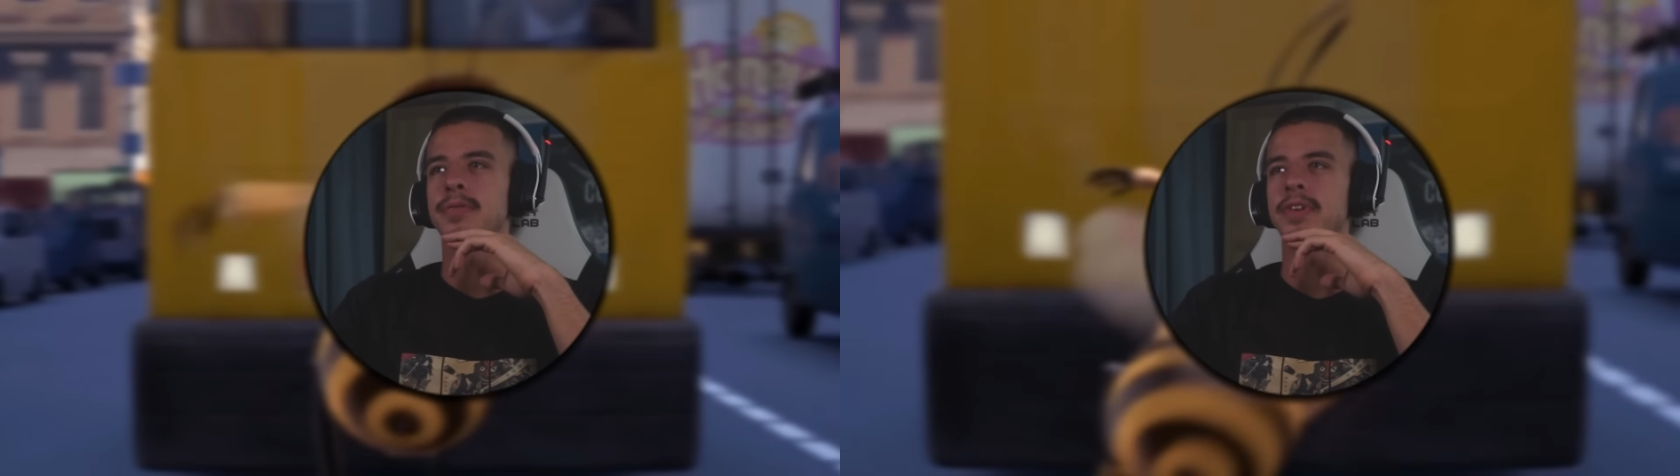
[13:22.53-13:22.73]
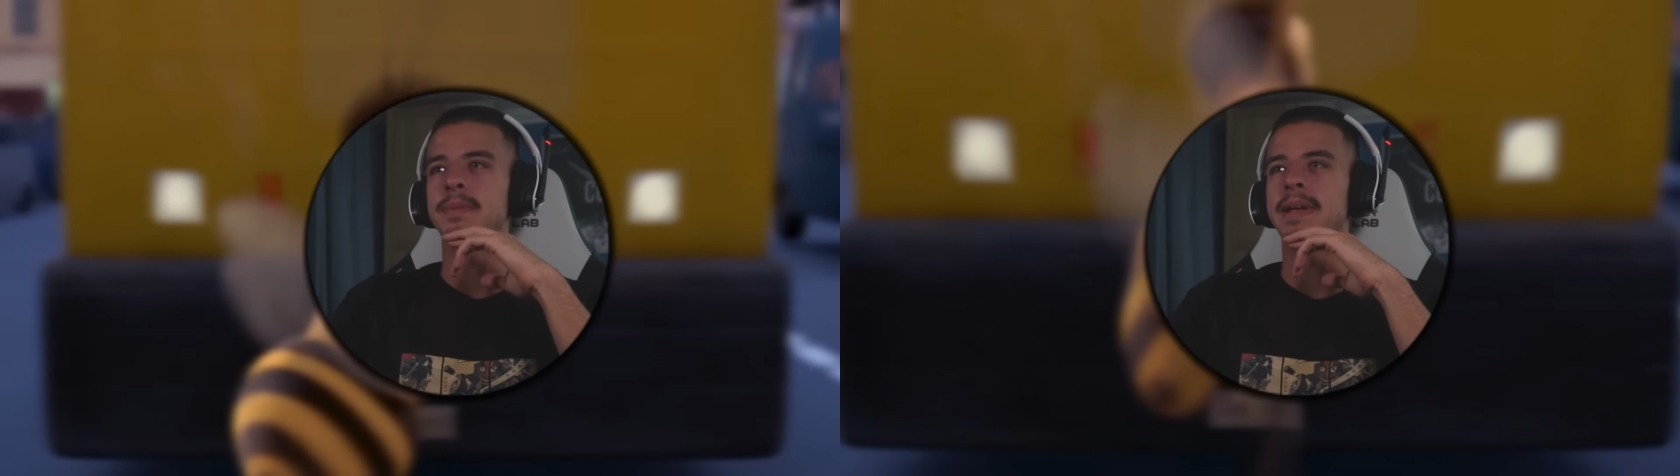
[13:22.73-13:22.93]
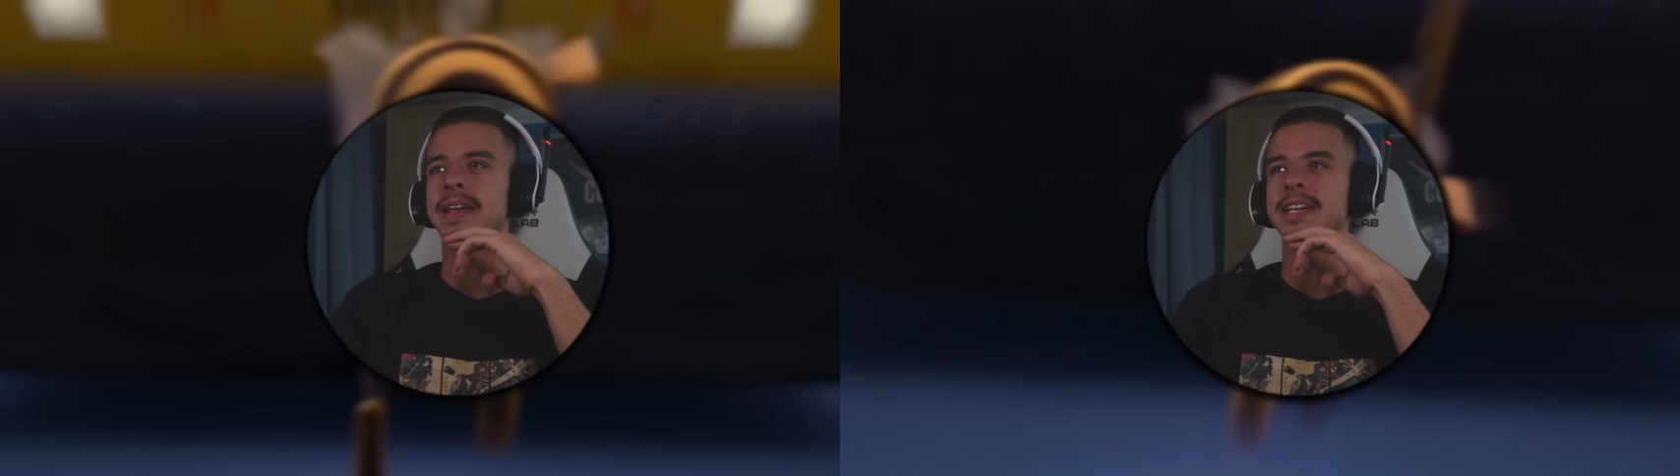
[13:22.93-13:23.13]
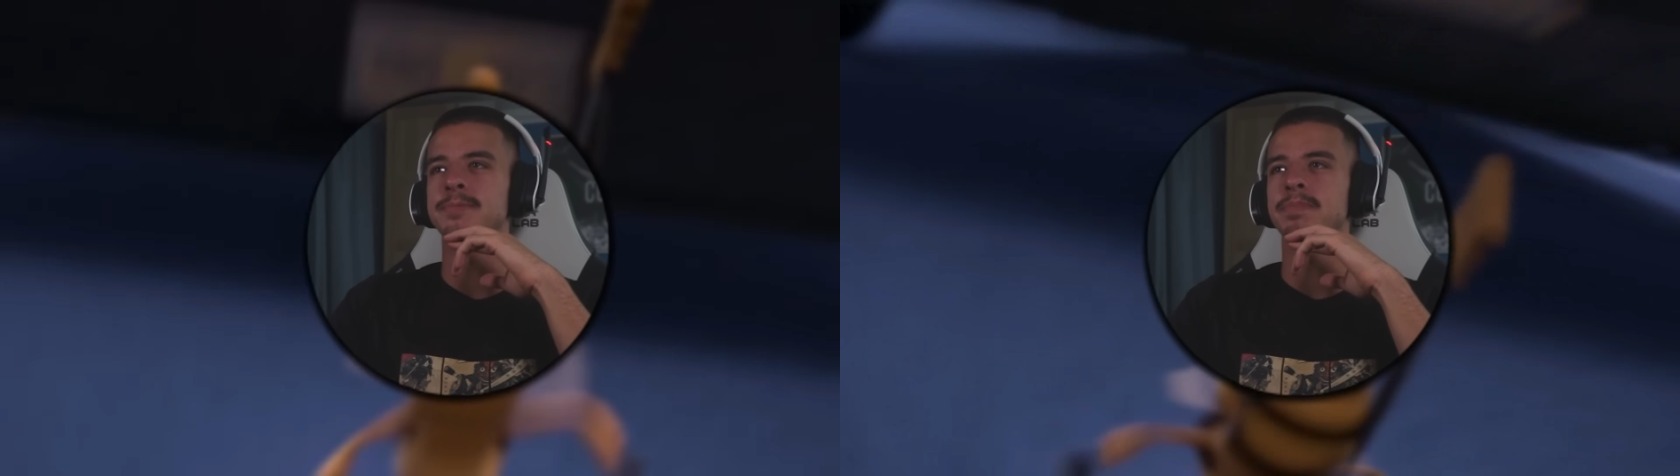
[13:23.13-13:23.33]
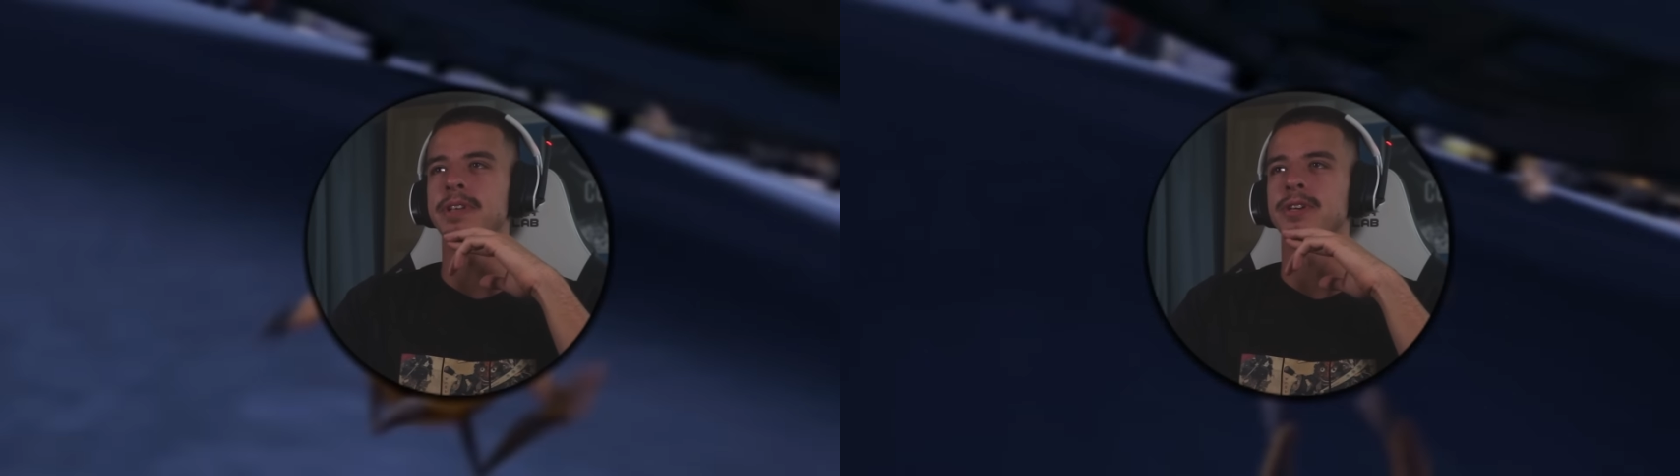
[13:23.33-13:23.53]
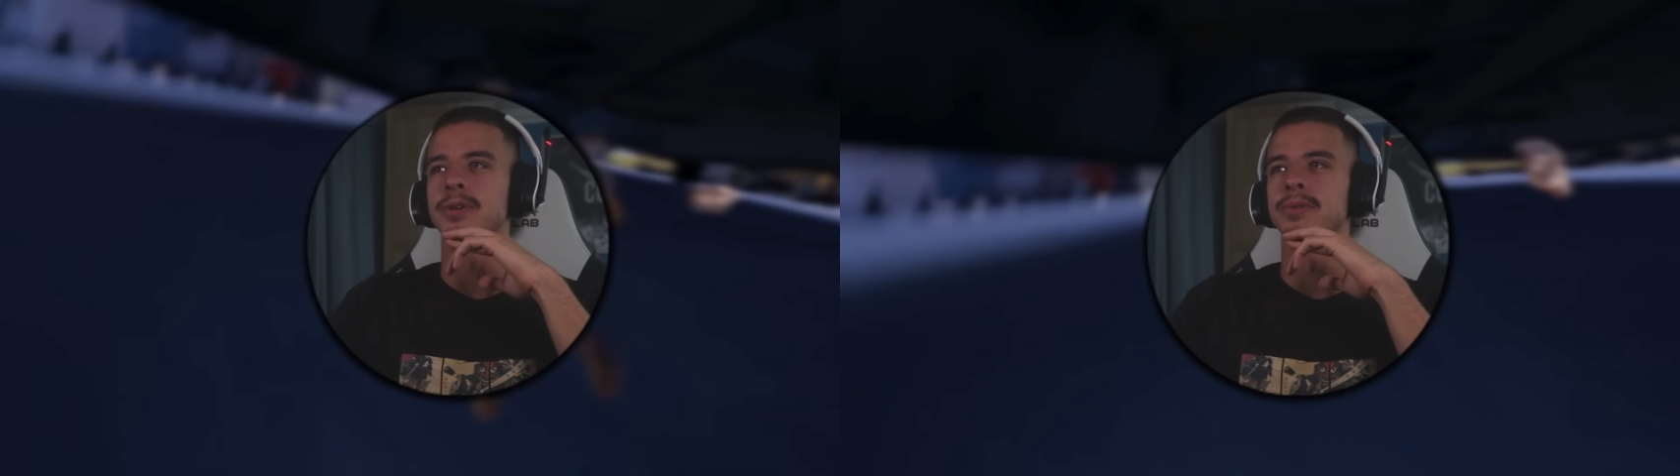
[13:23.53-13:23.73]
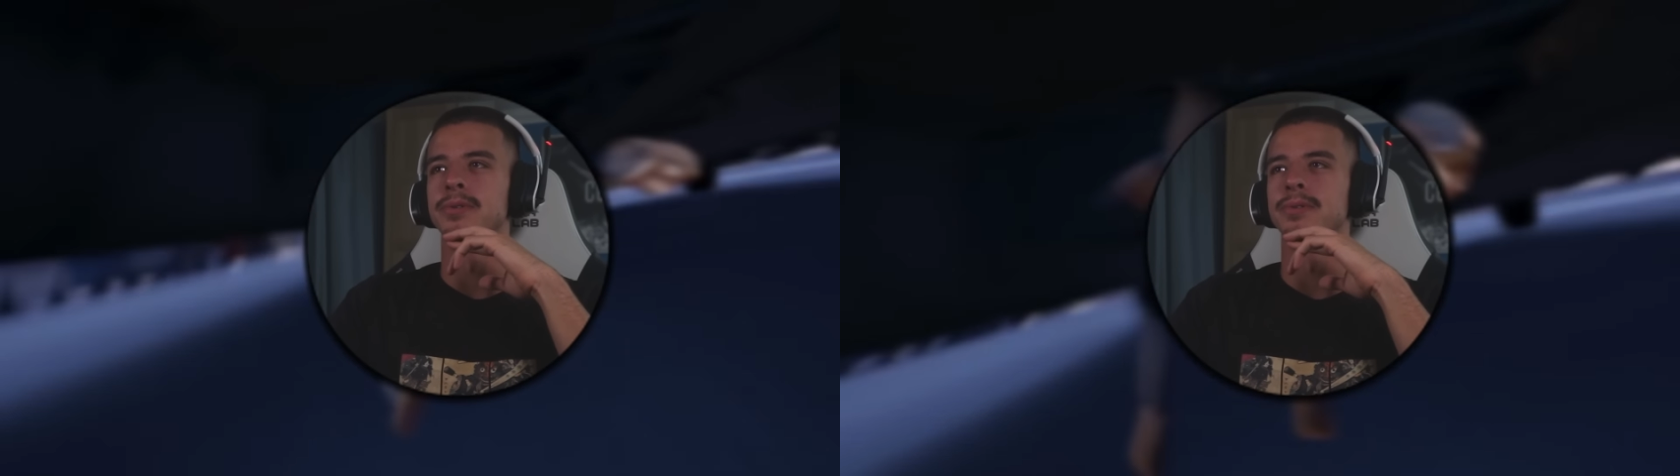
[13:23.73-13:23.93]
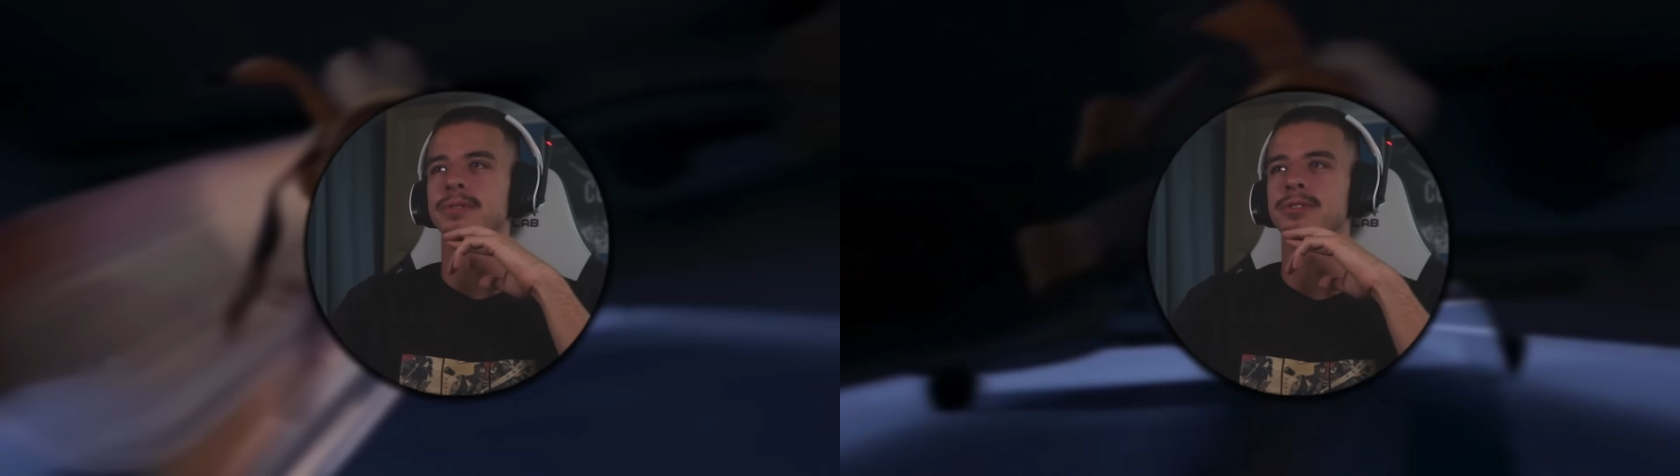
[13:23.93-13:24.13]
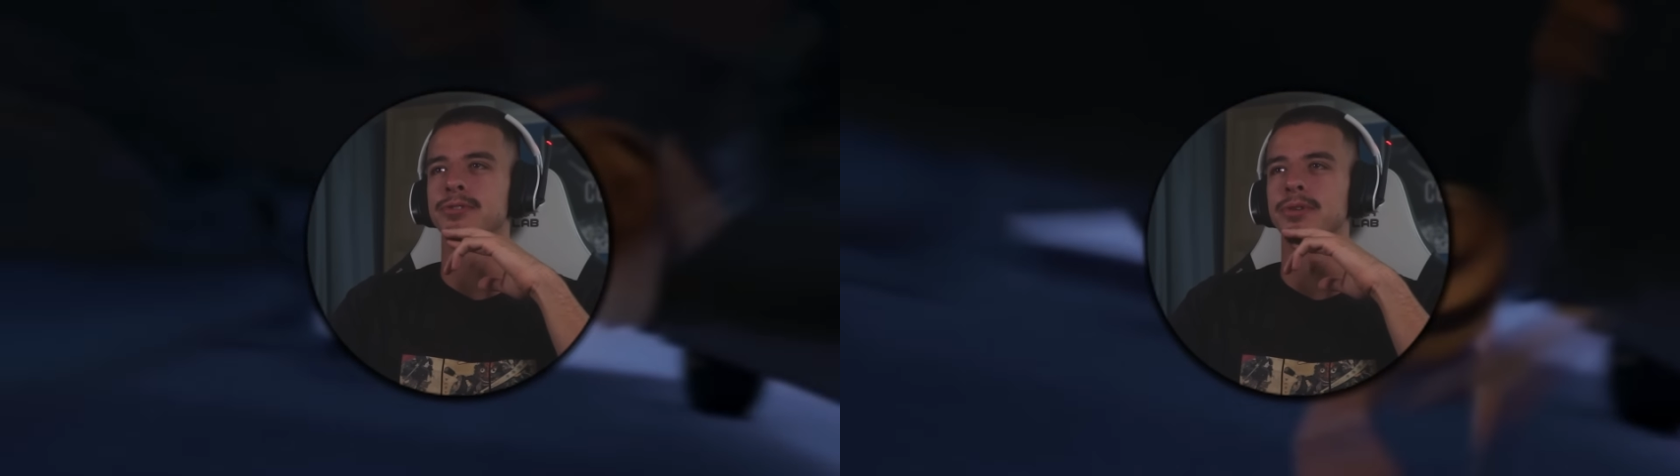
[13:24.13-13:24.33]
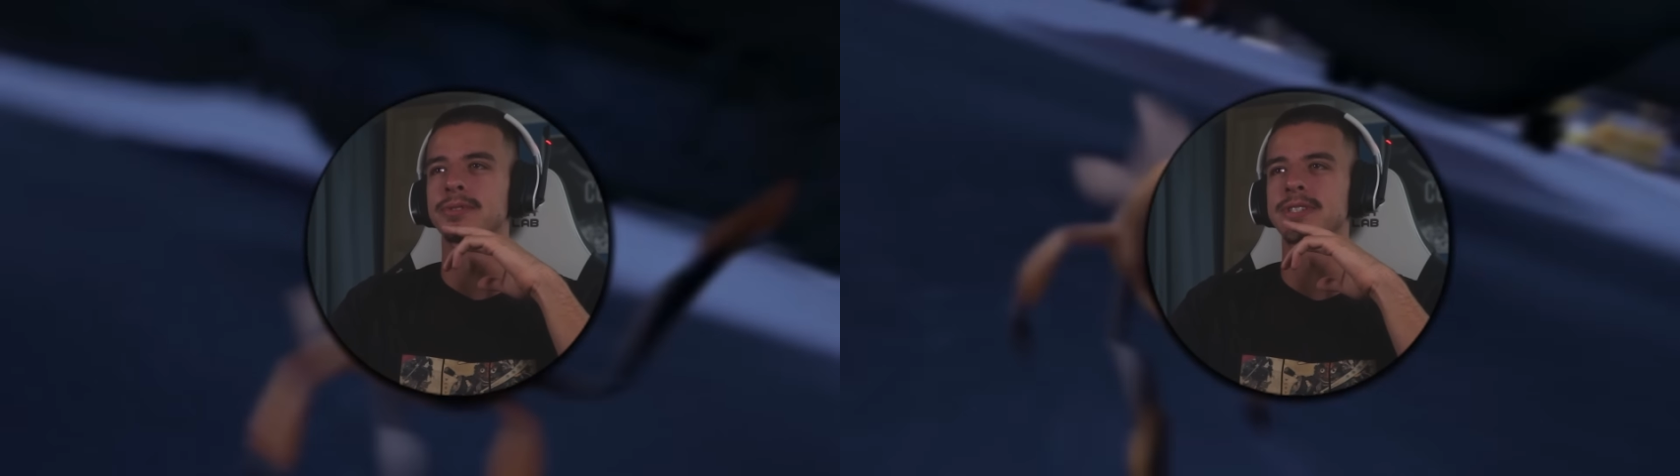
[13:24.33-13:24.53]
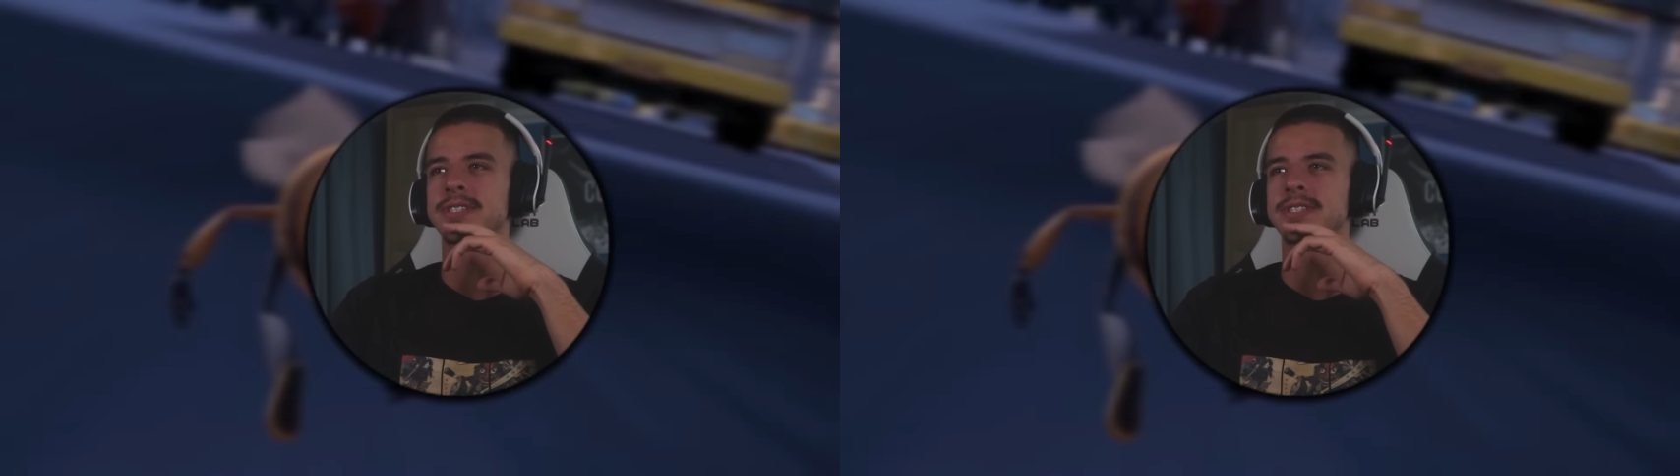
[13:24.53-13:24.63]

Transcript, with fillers: when you think about it, it's pretty cool. Cruel